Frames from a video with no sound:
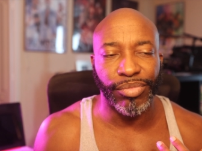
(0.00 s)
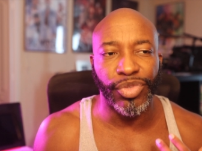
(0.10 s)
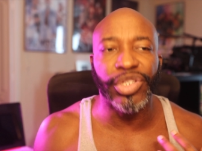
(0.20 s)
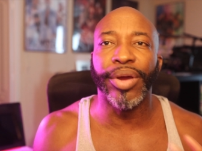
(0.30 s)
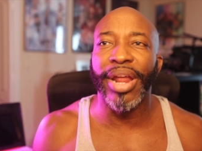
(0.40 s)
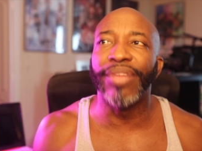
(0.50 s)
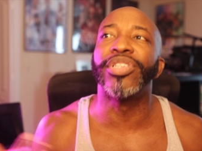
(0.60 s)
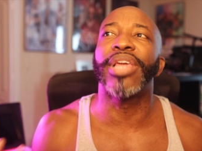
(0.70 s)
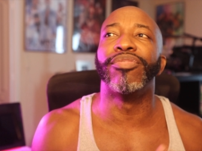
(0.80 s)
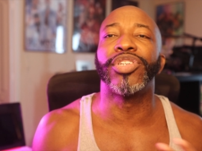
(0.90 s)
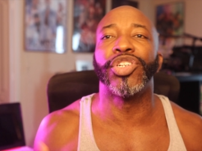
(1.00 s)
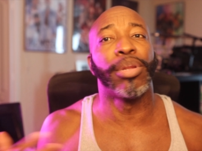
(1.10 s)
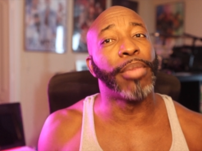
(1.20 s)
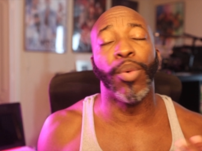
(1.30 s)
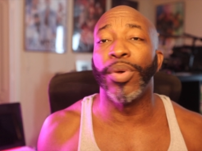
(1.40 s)
Jared have this
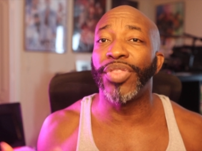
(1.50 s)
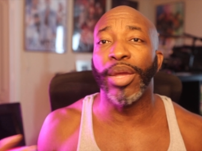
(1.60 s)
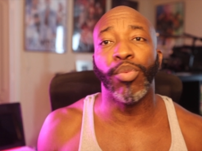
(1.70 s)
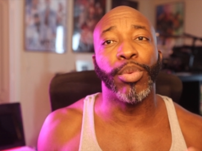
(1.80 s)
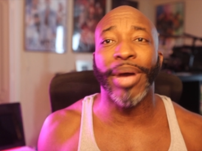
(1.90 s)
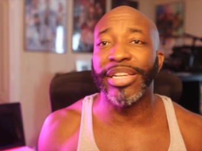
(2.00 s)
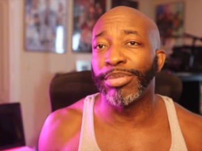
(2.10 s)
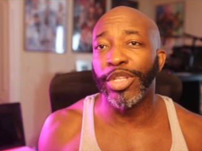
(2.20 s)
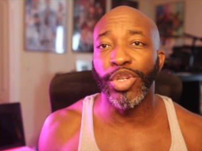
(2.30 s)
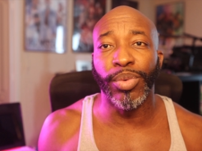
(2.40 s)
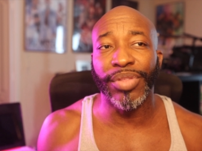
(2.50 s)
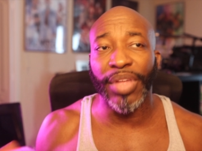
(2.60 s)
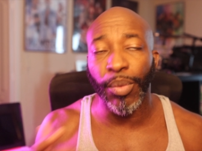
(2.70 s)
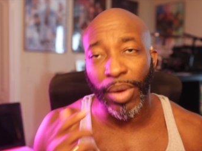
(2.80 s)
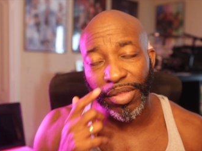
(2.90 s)
conversation about what they would possibly do if
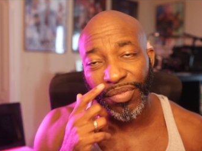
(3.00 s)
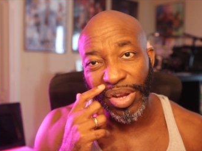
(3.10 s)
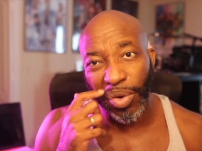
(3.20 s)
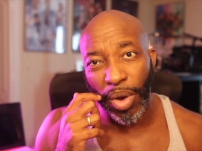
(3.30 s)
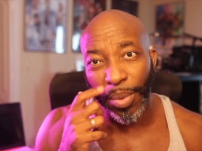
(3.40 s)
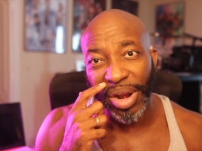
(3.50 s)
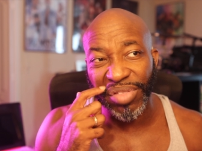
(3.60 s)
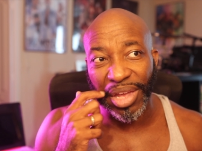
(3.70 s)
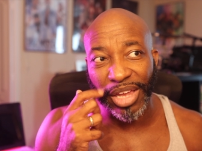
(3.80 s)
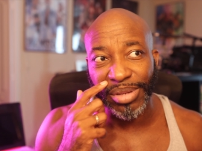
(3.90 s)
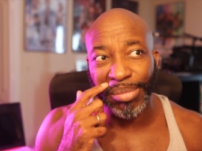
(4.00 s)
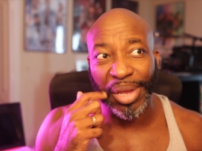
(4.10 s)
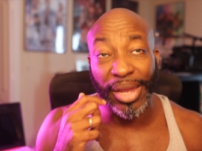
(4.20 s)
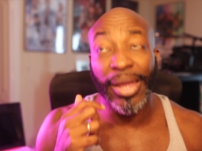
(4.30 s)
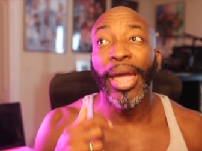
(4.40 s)
they won the veto or whatever the case may
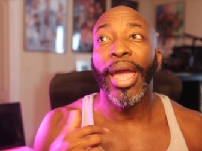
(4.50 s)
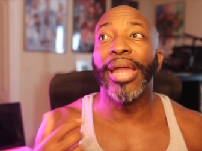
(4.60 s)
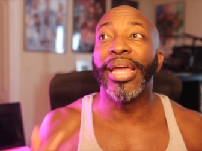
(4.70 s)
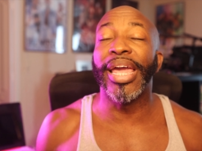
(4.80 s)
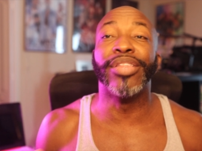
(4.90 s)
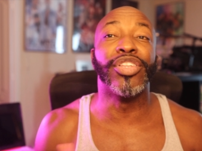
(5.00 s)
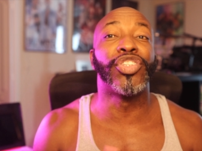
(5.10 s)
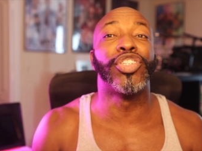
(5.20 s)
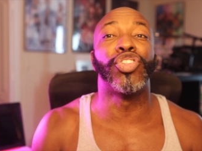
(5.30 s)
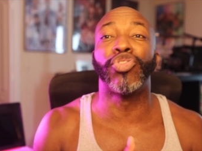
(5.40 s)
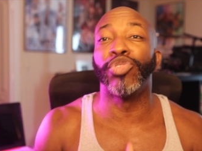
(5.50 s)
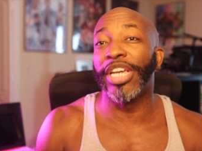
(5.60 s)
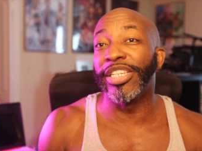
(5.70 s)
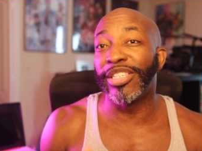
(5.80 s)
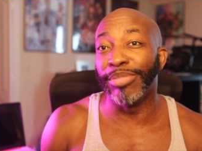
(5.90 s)
be. And again, this is a true
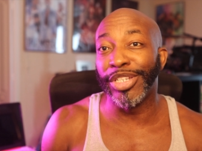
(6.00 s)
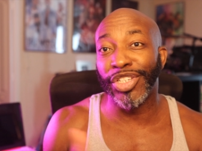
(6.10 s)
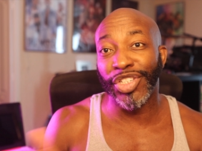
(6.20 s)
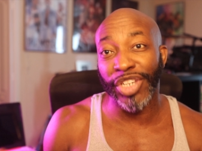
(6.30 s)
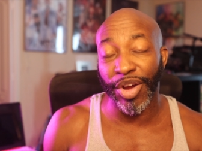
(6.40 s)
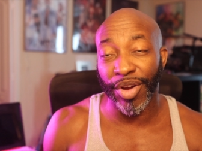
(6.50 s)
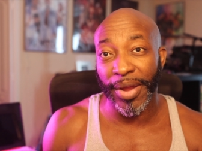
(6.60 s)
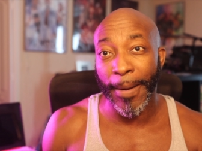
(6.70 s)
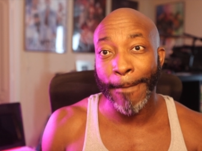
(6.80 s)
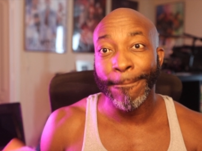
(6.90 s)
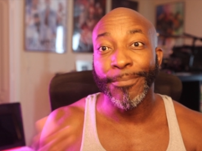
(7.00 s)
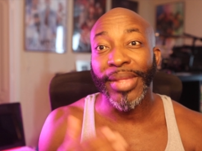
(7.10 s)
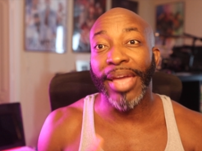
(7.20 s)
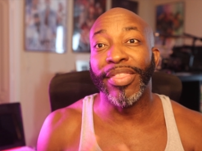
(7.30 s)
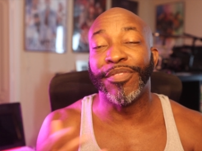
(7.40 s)
testament to Jared
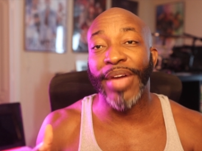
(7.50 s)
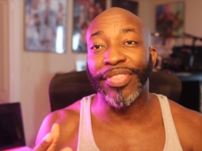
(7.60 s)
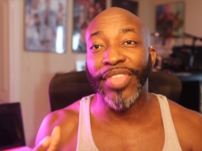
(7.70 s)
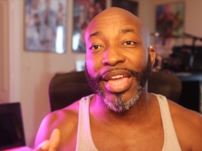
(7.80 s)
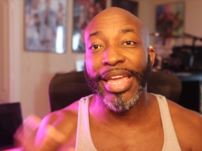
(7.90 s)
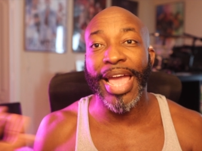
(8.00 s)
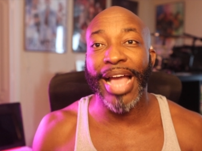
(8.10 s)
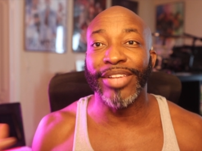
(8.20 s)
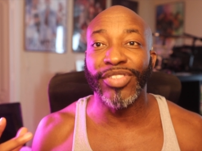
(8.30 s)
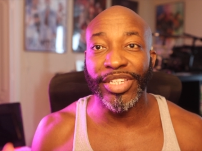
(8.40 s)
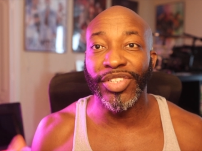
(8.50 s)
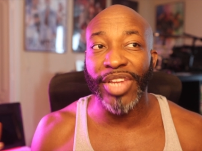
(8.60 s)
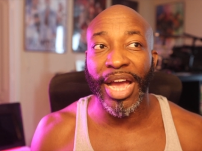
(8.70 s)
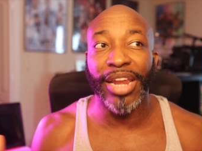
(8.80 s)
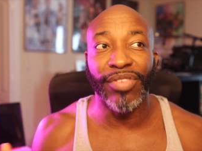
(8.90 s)
and the fact that he has these
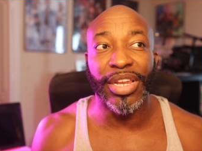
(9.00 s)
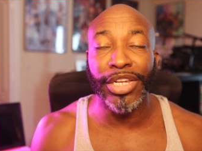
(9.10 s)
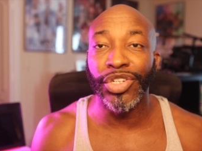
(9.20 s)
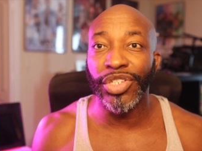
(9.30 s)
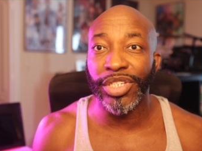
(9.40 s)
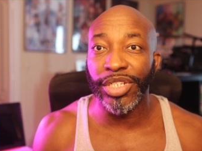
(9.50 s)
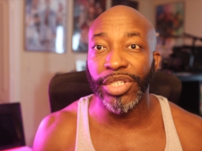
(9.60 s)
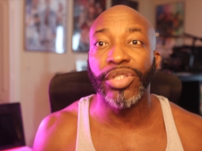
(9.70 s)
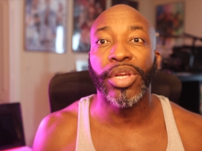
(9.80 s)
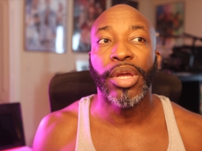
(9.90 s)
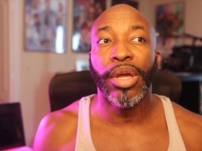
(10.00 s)
kind of allegiances,